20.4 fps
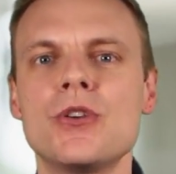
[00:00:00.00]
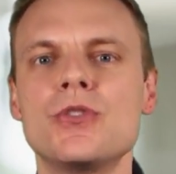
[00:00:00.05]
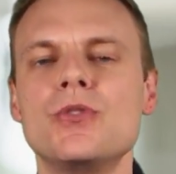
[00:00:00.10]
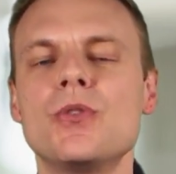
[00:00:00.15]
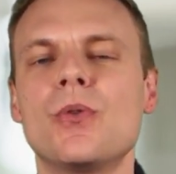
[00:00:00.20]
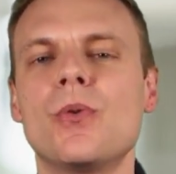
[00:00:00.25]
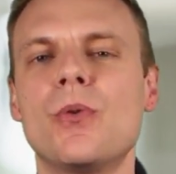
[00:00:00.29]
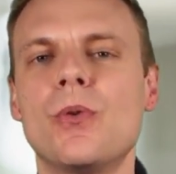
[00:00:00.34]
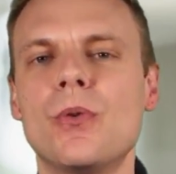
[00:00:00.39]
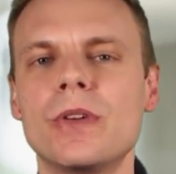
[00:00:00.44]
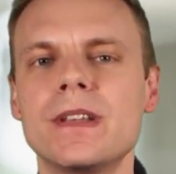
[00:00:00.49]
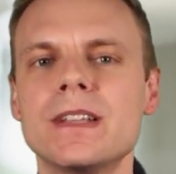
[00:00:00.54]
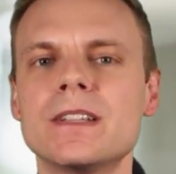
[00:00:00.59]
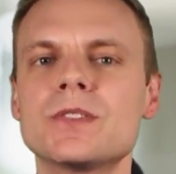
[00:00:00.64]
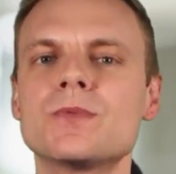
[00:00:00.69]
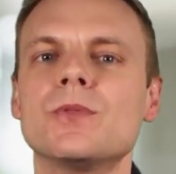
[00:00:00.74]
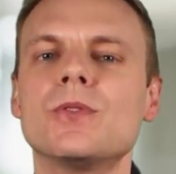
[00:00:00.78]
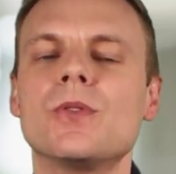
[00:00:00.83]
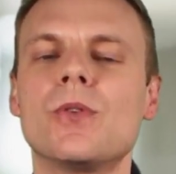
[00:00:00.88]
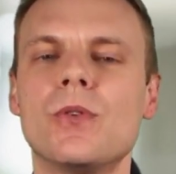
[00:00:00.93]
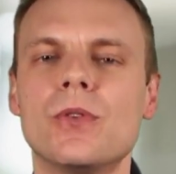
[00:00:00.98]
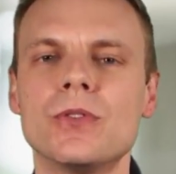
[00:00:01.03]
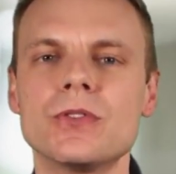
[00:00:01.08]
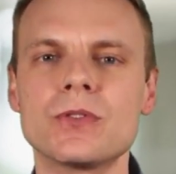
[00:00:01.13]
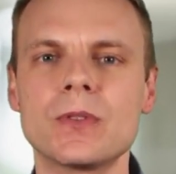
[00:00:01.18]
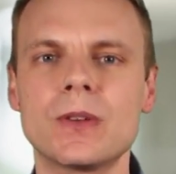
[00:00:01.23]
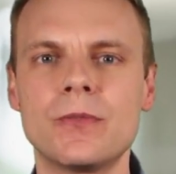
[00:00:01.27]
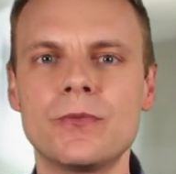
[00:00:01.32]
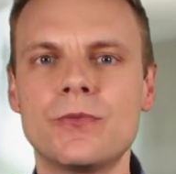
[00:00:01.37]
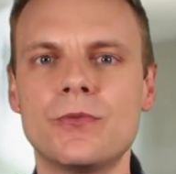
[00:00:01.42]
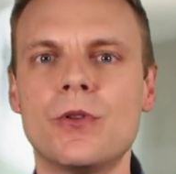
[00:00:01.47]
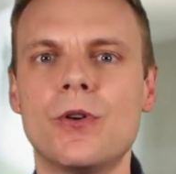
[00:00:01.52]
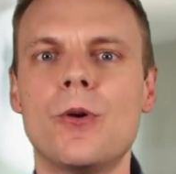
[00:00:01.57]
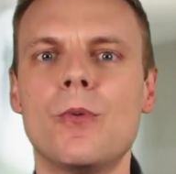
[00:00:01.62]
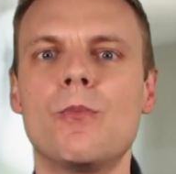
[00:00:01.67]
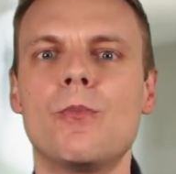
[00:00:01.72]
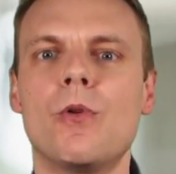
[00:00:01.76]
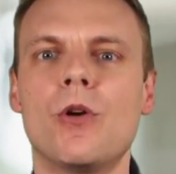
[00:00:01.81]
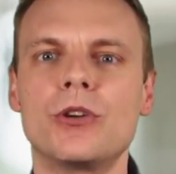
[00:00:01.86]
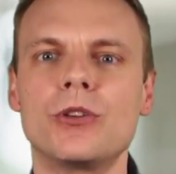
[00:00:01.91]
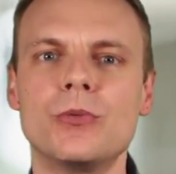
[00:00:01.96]
Your audience will also
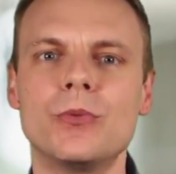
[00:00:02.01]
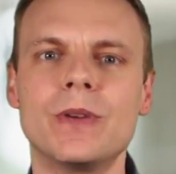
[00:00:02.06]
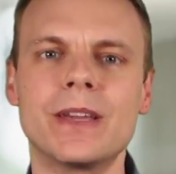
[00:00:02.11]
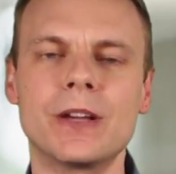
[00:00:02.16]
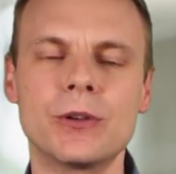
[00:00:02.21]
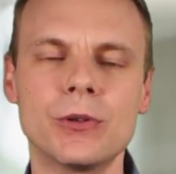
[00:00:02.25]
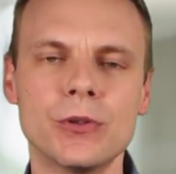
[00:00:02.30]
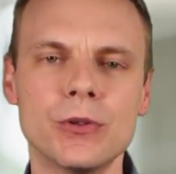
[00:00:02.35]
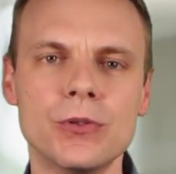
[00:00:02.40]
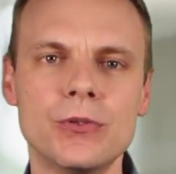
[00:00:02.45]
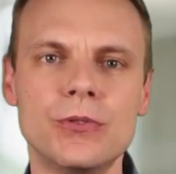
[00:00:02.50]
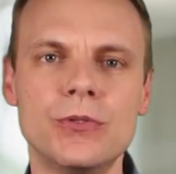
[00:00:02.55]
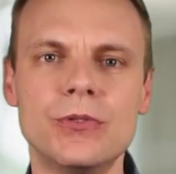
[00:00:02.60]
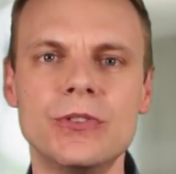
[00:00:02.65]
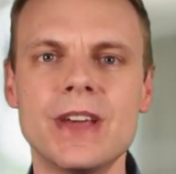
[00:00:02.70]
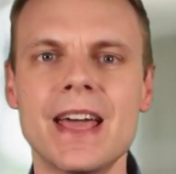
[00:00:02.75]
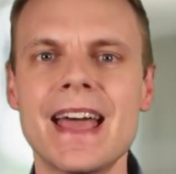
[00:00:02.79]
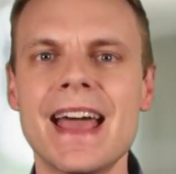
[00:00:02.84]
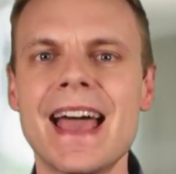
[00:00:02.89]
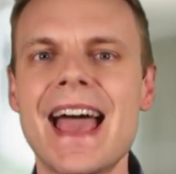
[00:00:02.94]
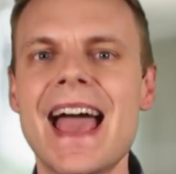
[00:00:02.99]
inform what you include